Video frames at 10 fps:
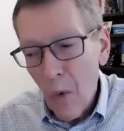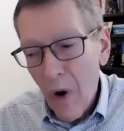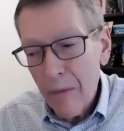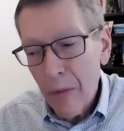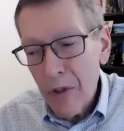
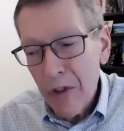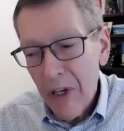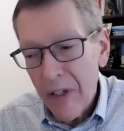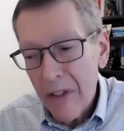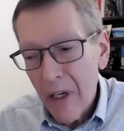
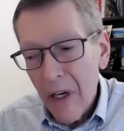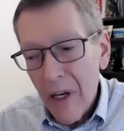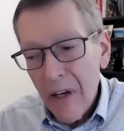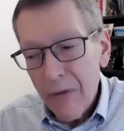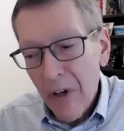1%
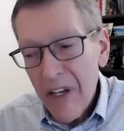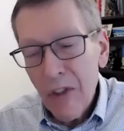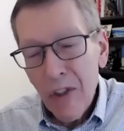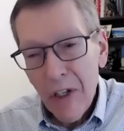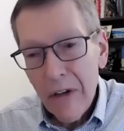for
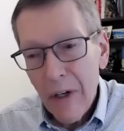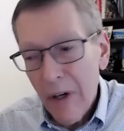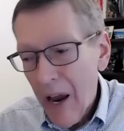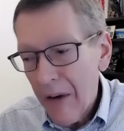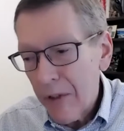each year
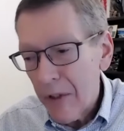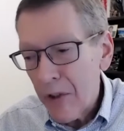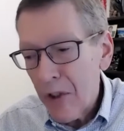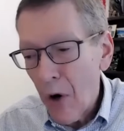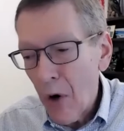thereafter.
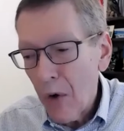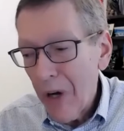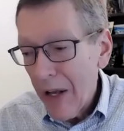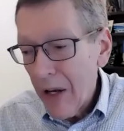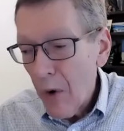So
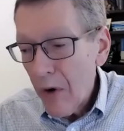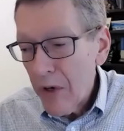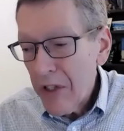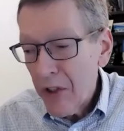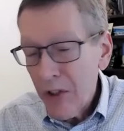what
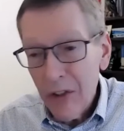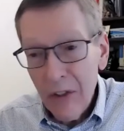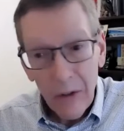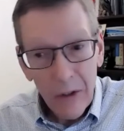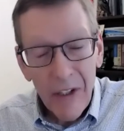we should
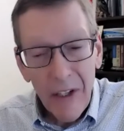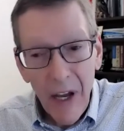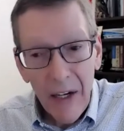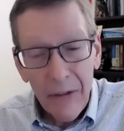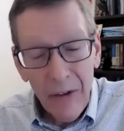look
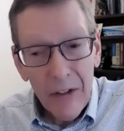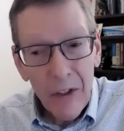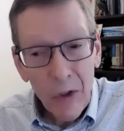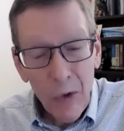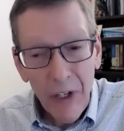at if it
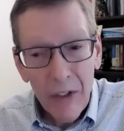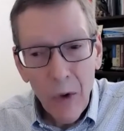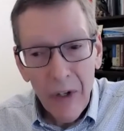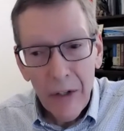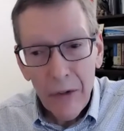is
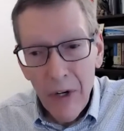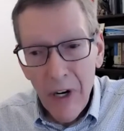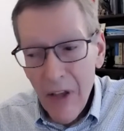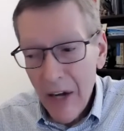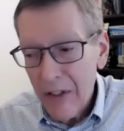
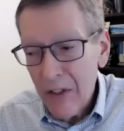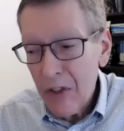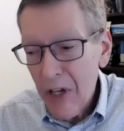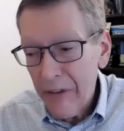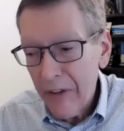2023, that in
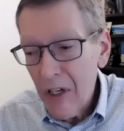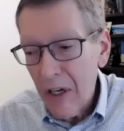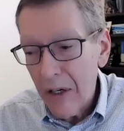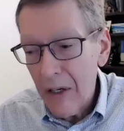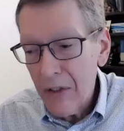7
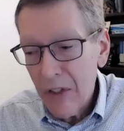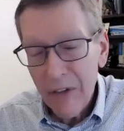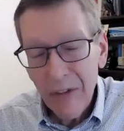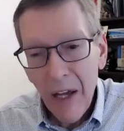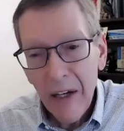years,
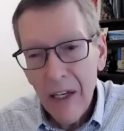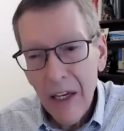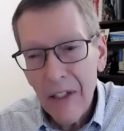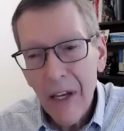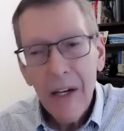they've got to
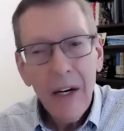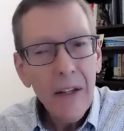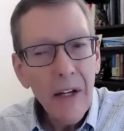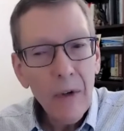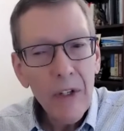get
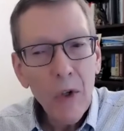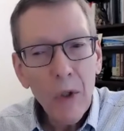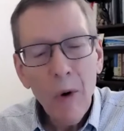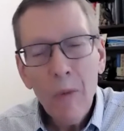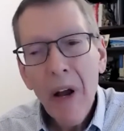their
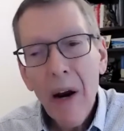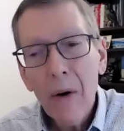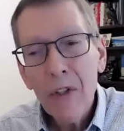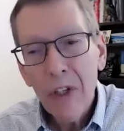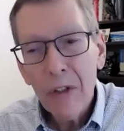renewable
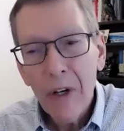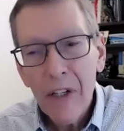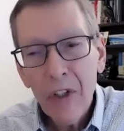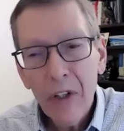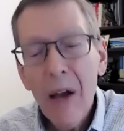power
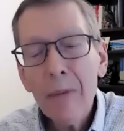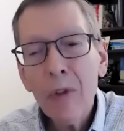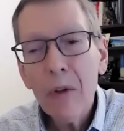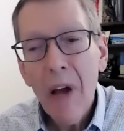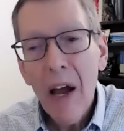generation up
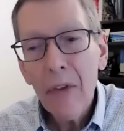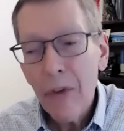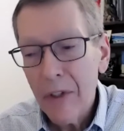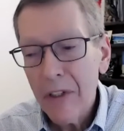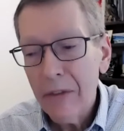to about
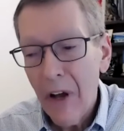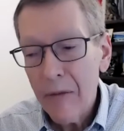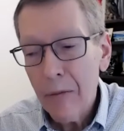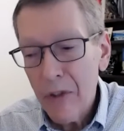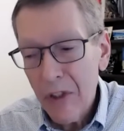
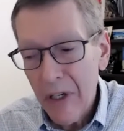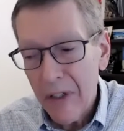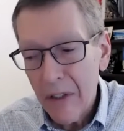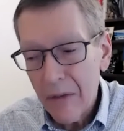35%.